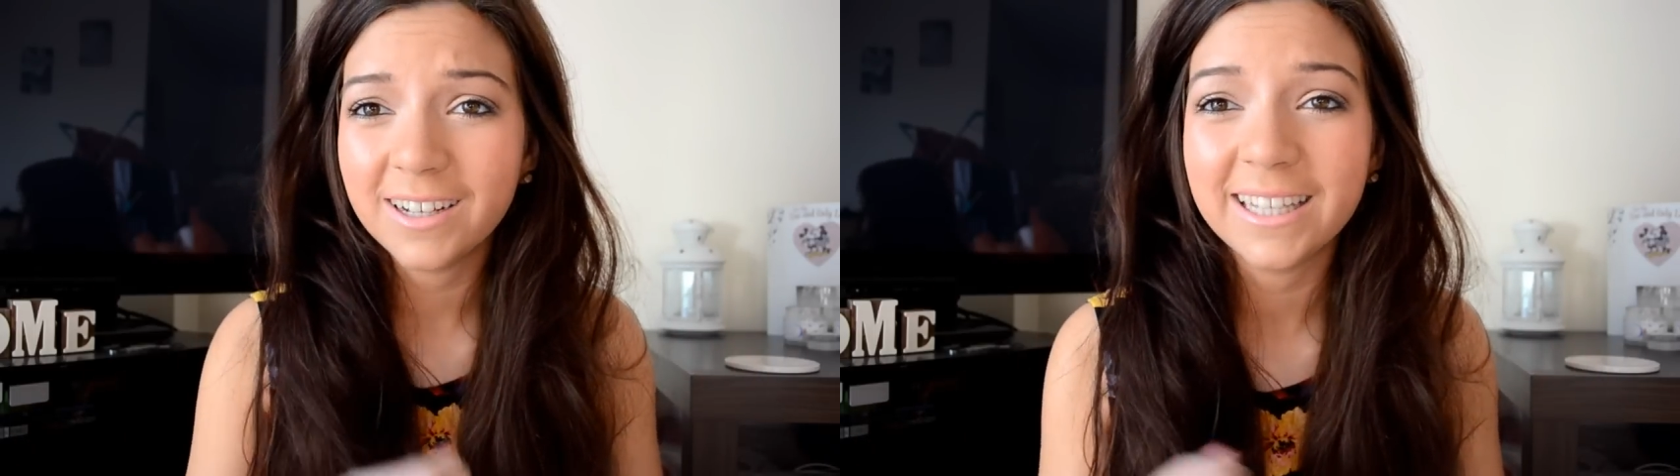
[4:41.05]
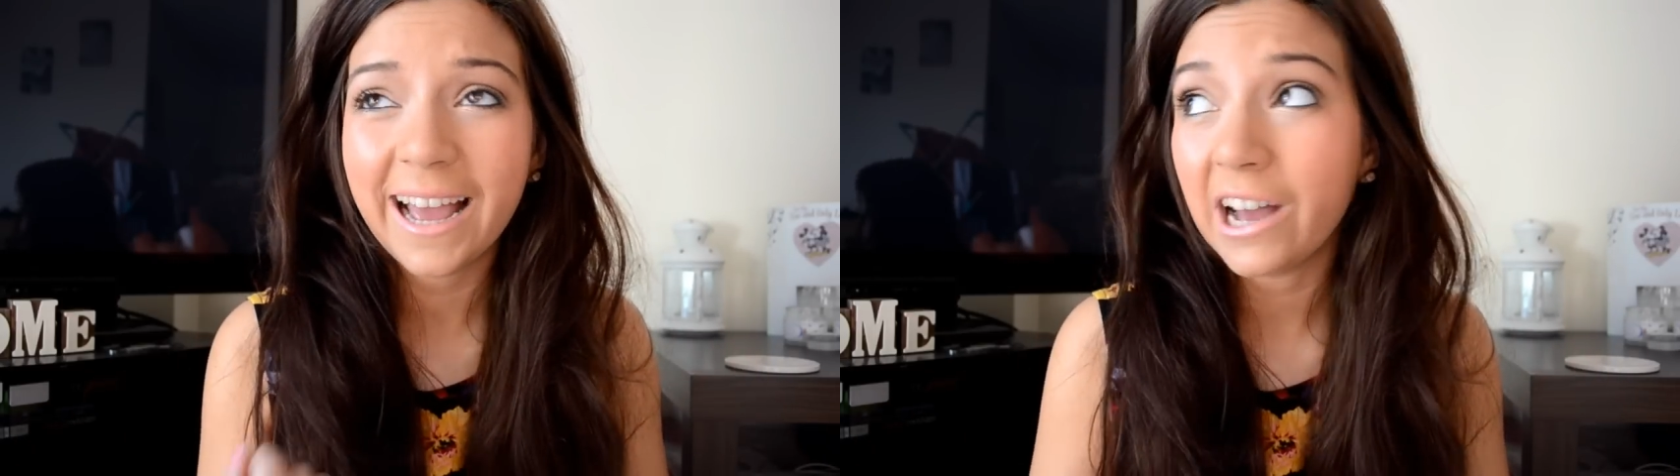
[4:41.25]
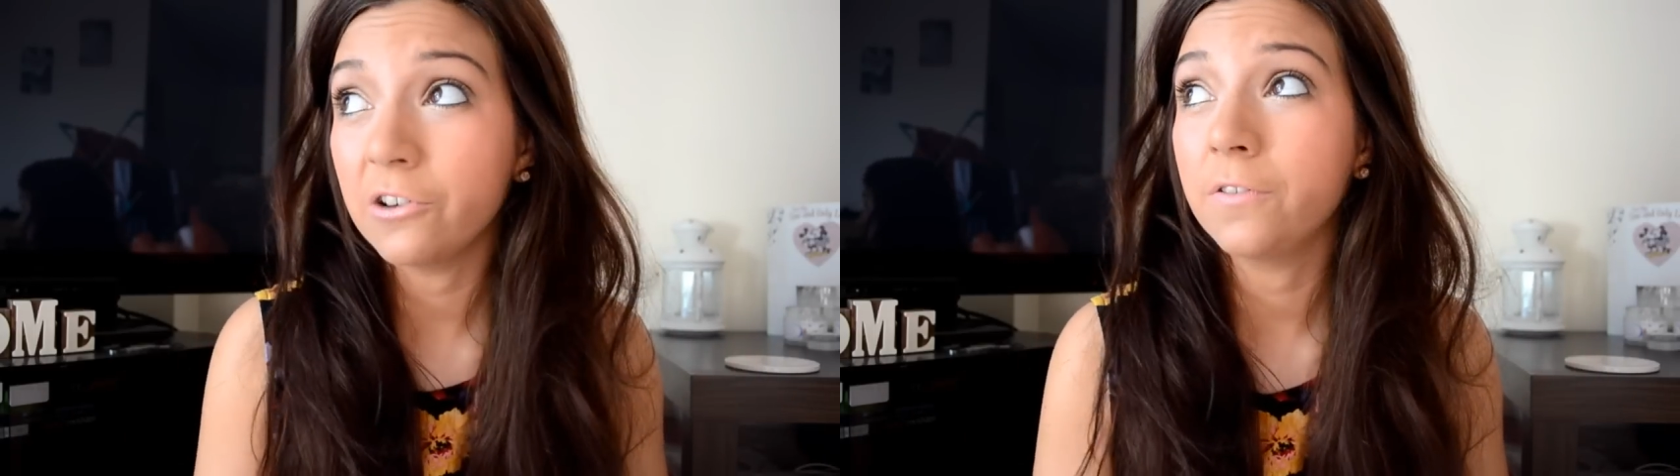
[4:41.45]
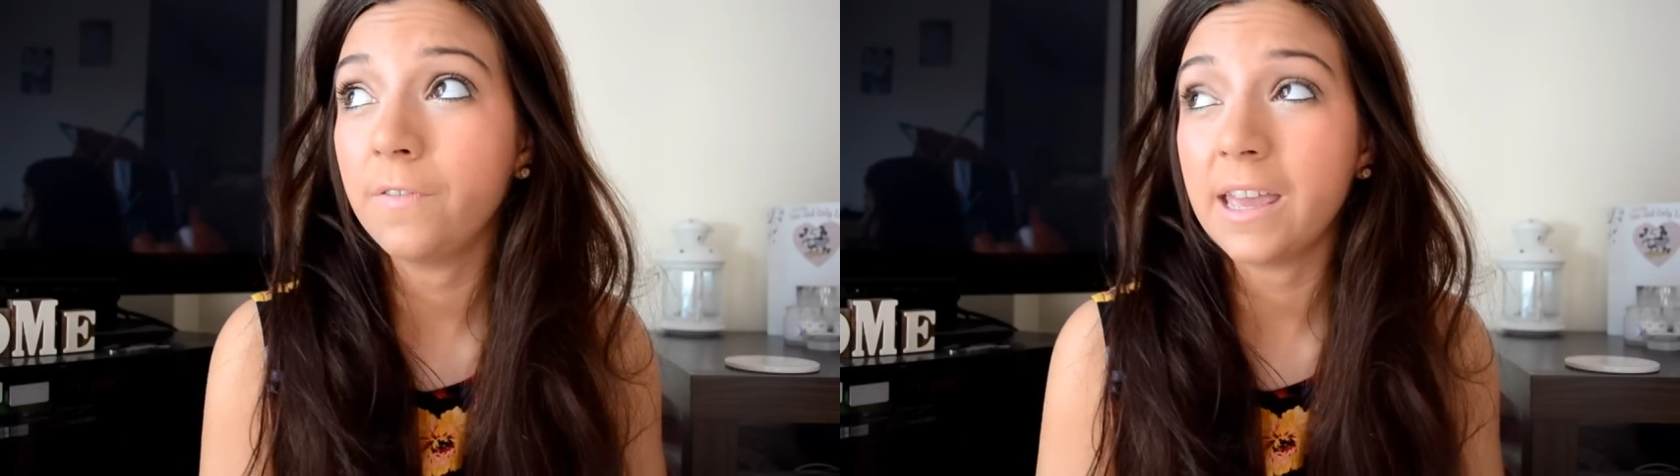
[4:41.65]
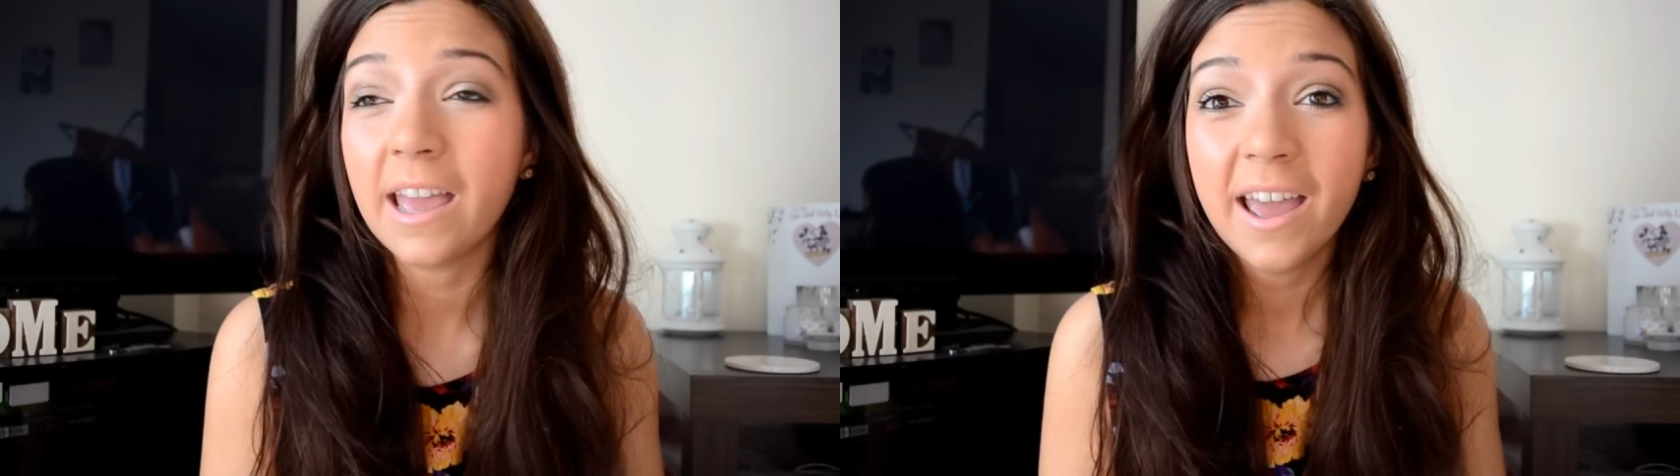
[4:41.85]
nice
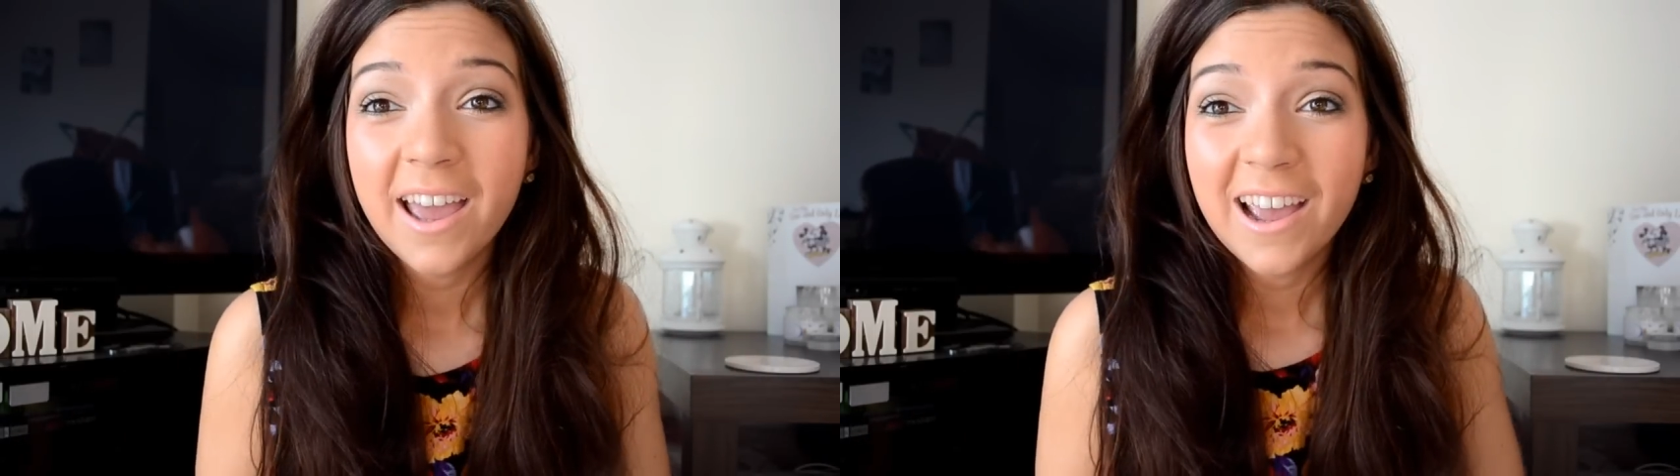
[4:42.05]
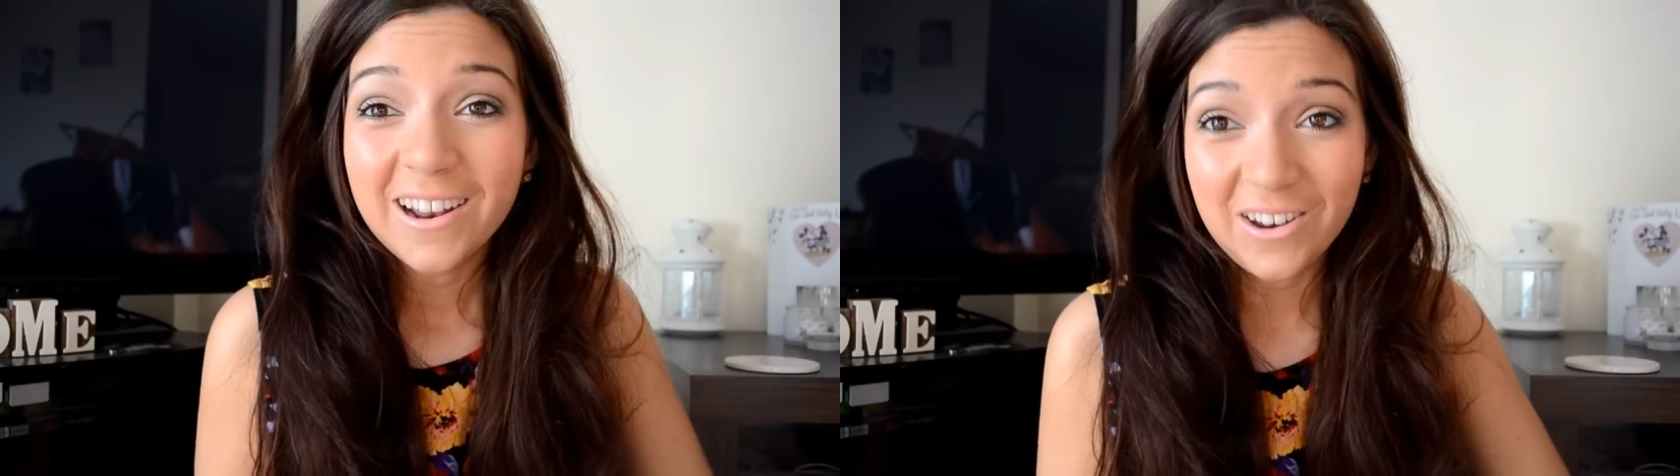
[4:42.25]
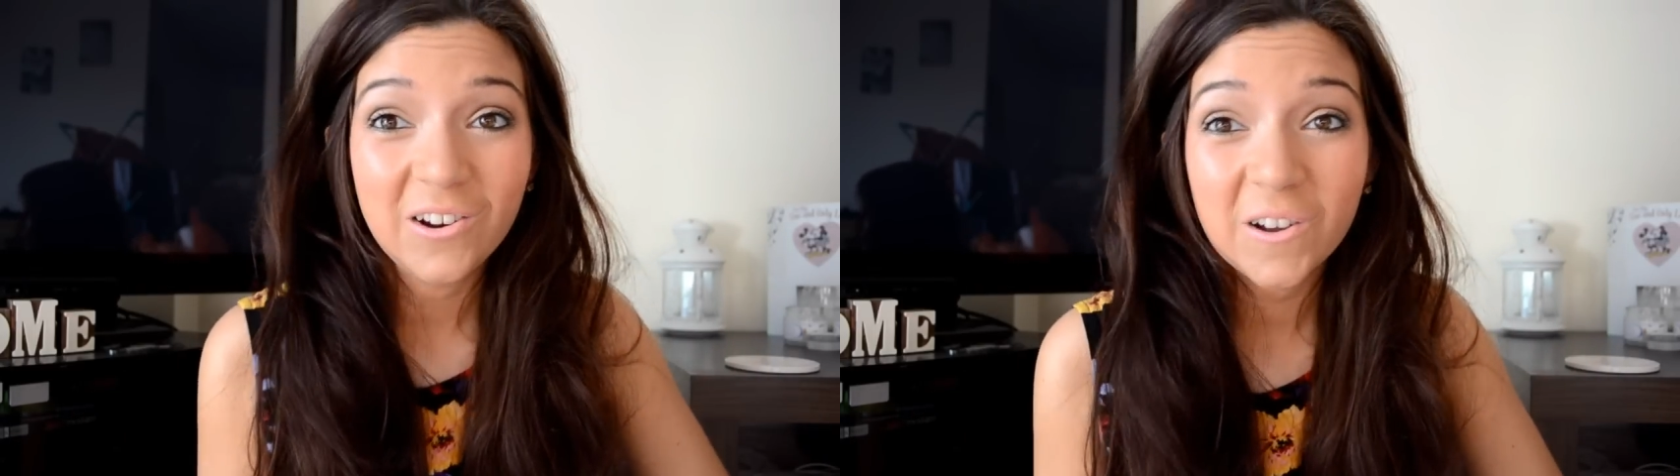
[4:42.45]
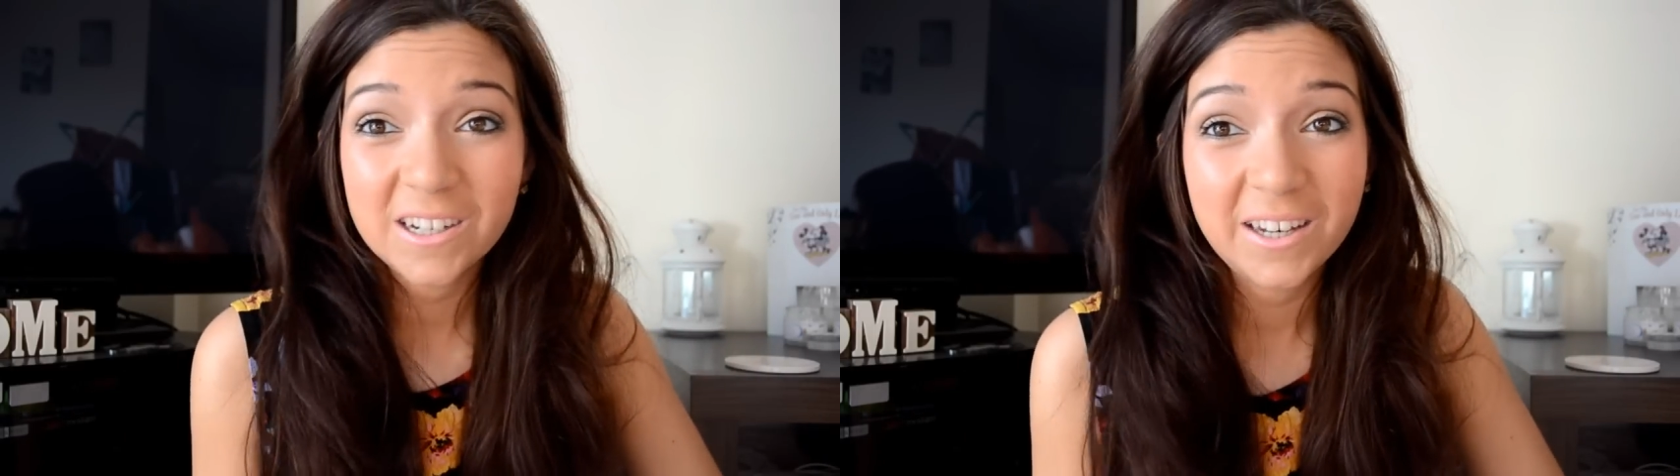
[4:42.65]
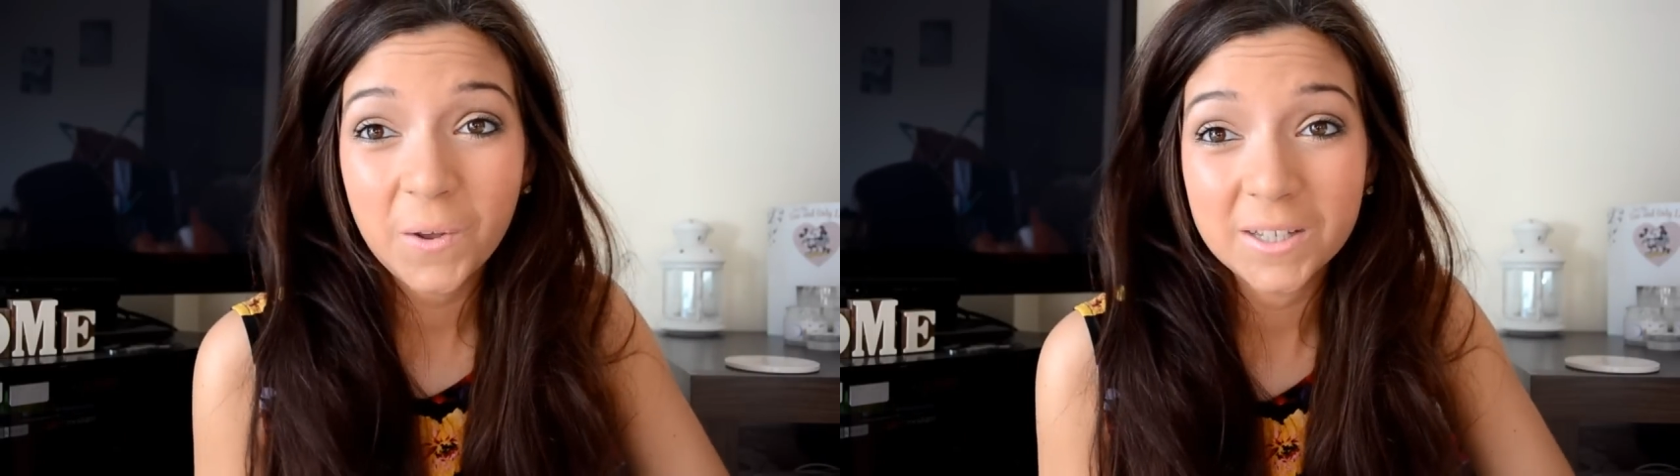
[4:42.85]
healthy look
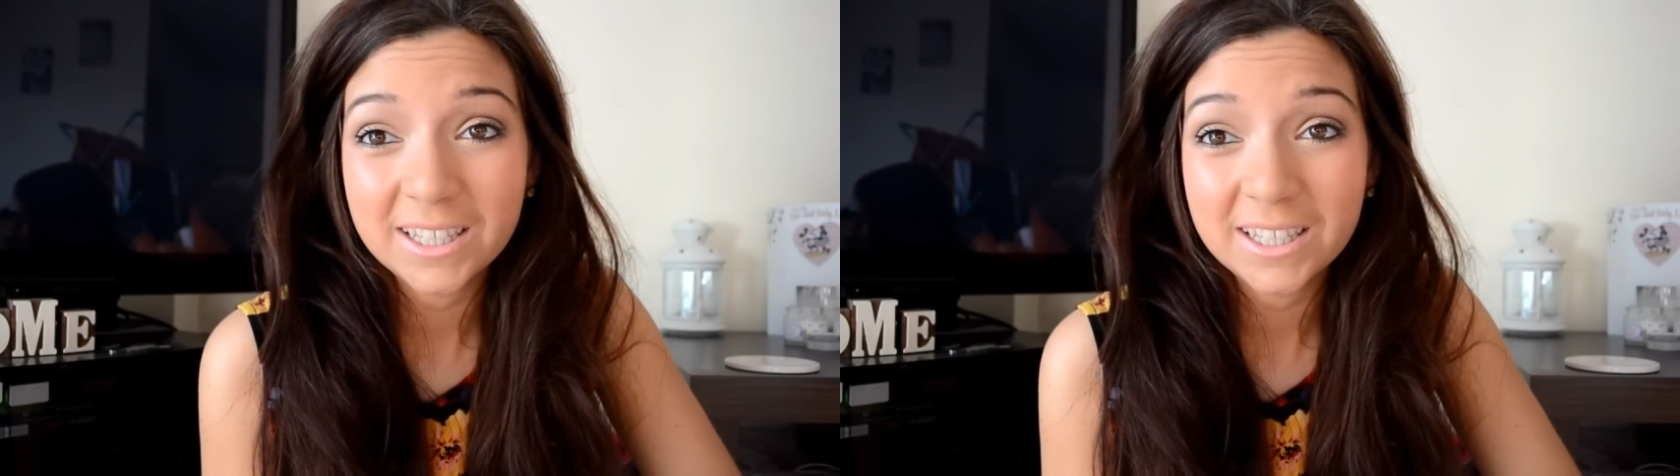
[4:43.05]
to your